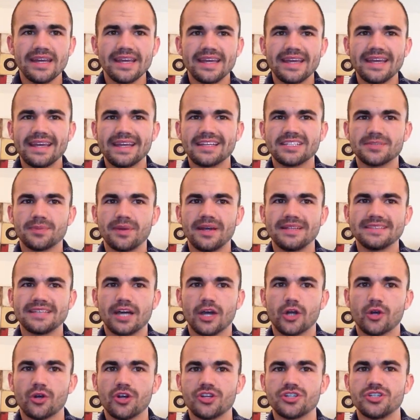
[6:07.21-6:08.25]
he explains
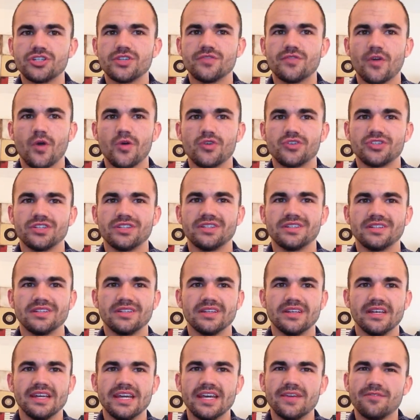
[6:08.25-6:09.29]
how Christian devotion
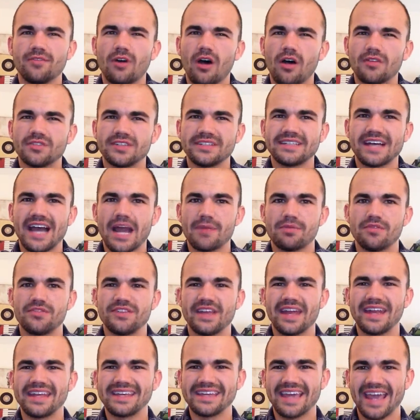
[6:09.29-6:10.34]
involves a type of
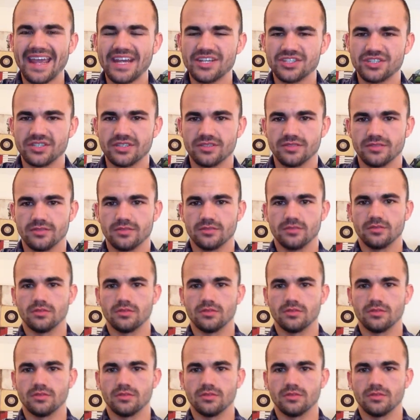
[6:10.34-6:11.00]
dedication,